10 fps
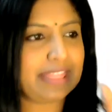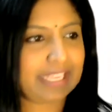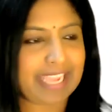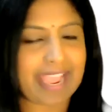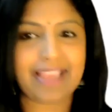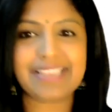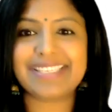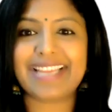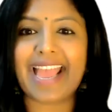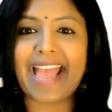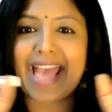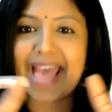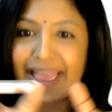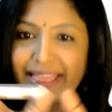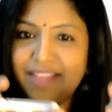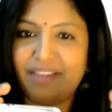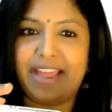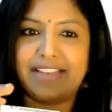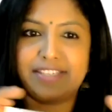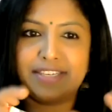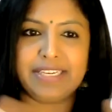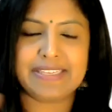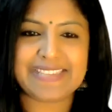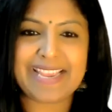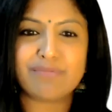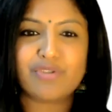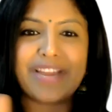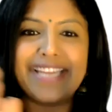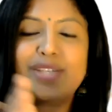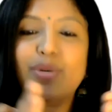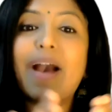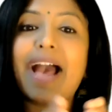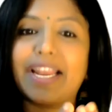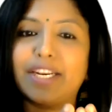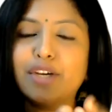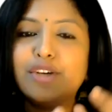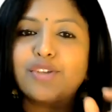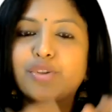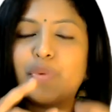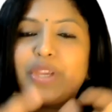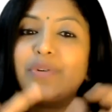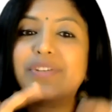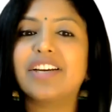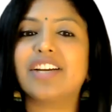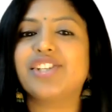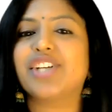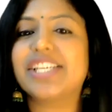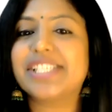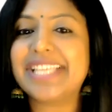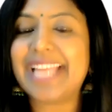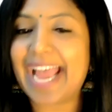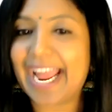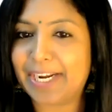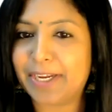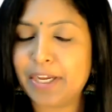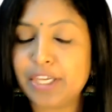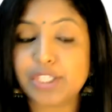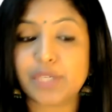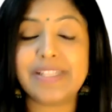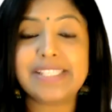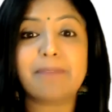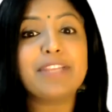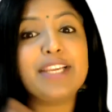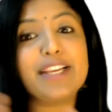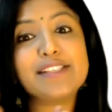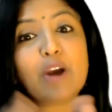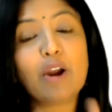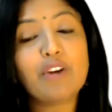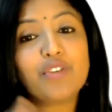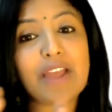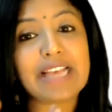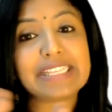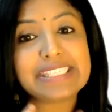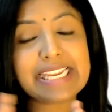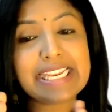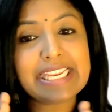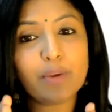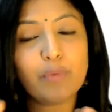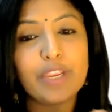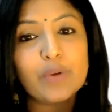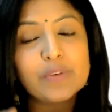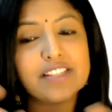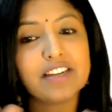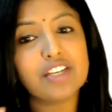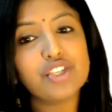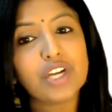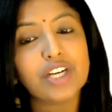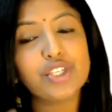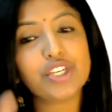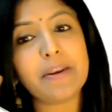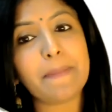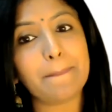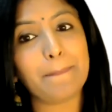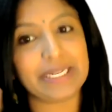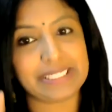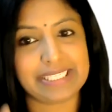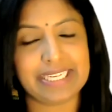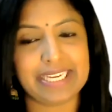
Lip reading: The cat and the rat. See, I'm trying to add. So we use a conjunction add. So when something is contrasting, we use the conjunction but.